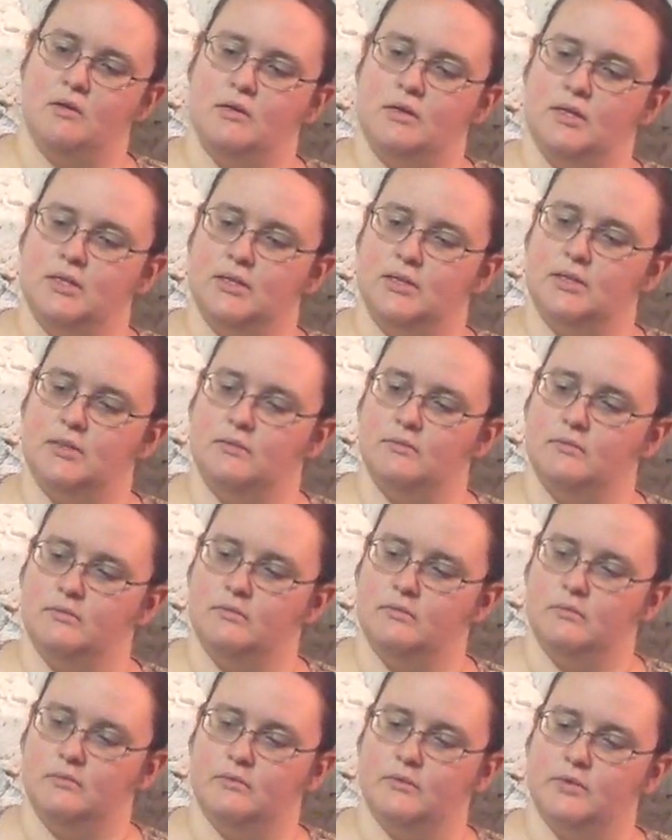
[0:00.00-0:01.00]
this
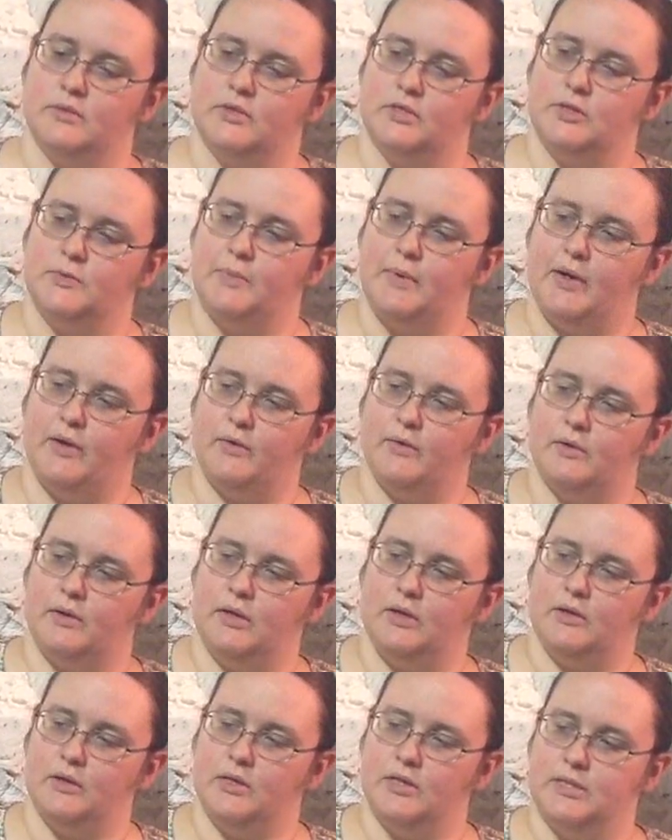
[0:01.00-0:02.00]
spout
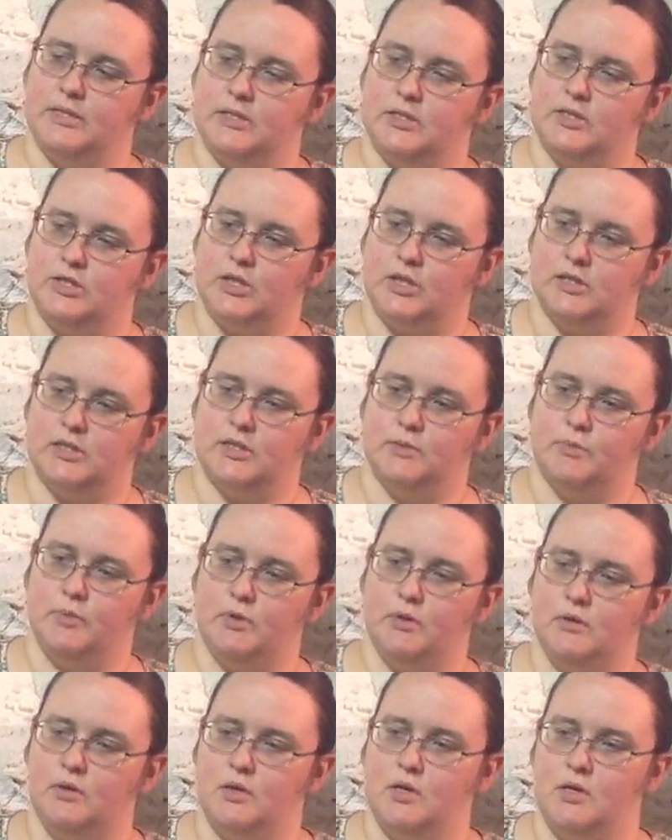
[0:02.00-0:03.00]
here is adjustable,
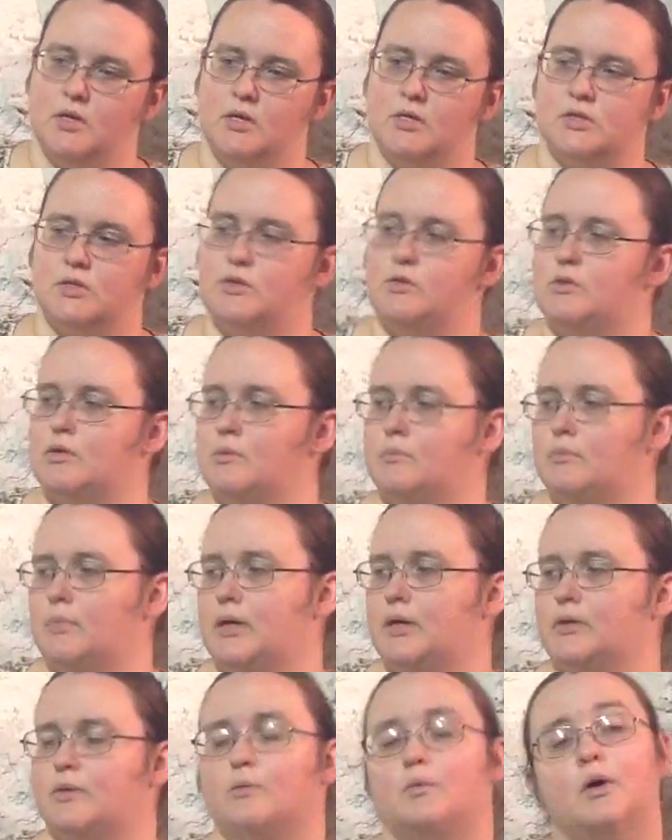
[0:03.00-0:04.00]
so you can
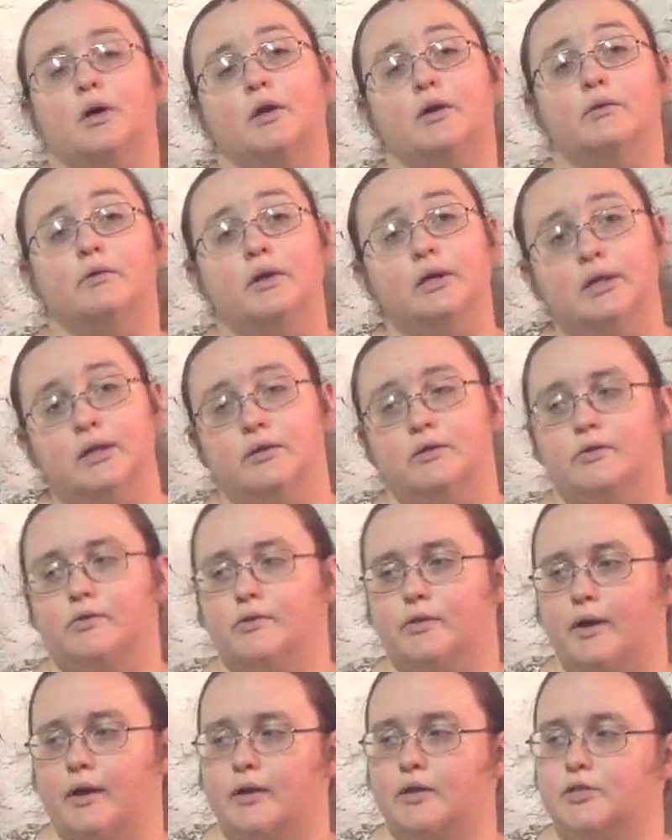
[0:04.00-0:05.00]
make the water run either
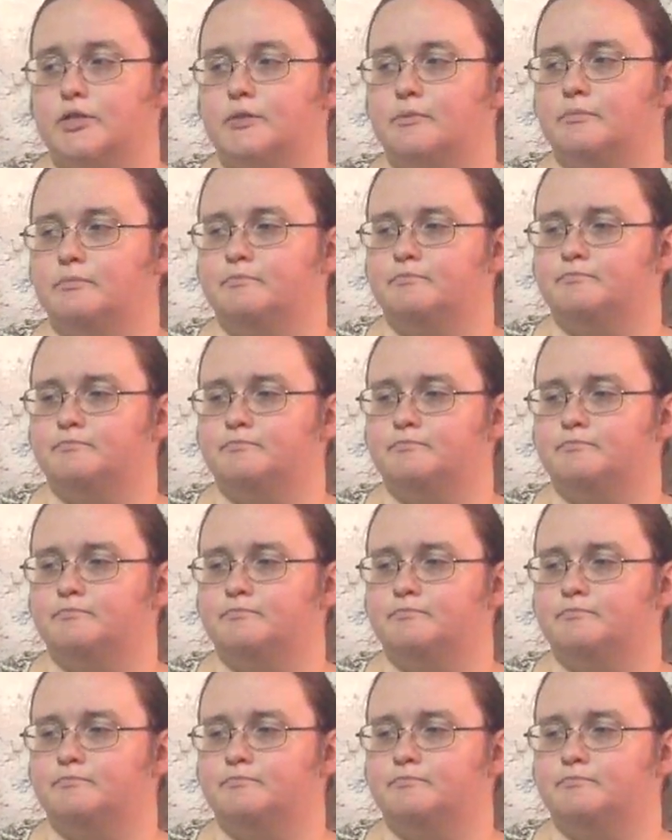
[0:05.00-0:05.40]
direction.